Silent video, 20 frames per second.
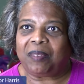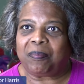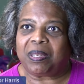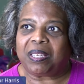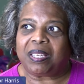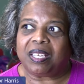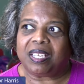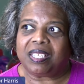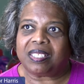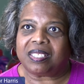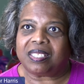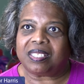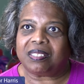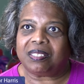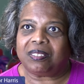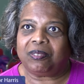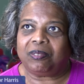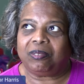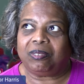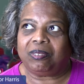because,
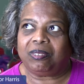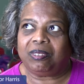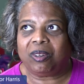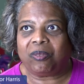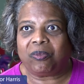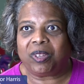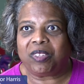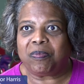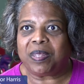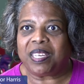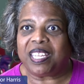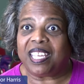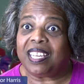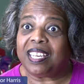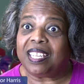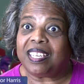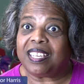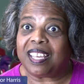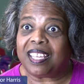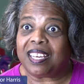you know, we've been
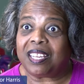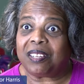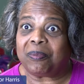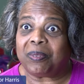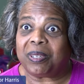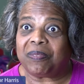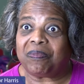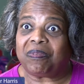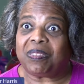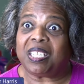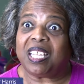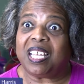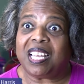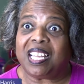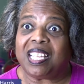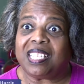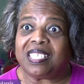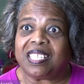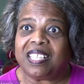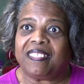inundated with
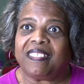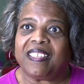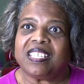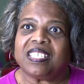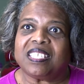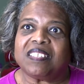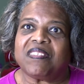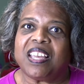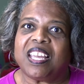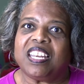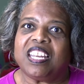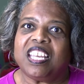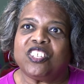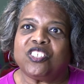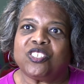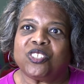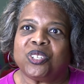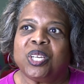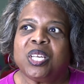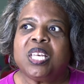floods and things of that
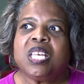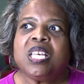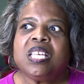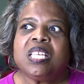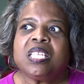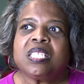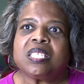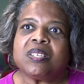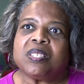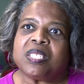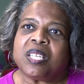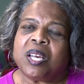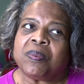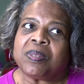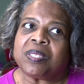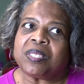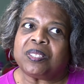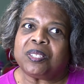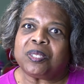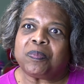nature. So it's
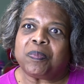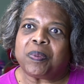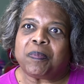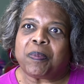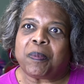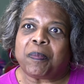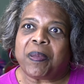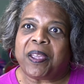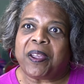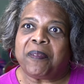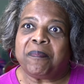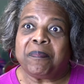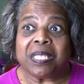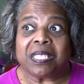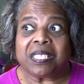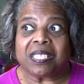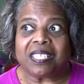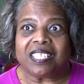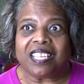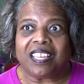always good to be prepared
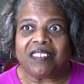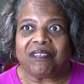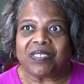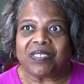mentally and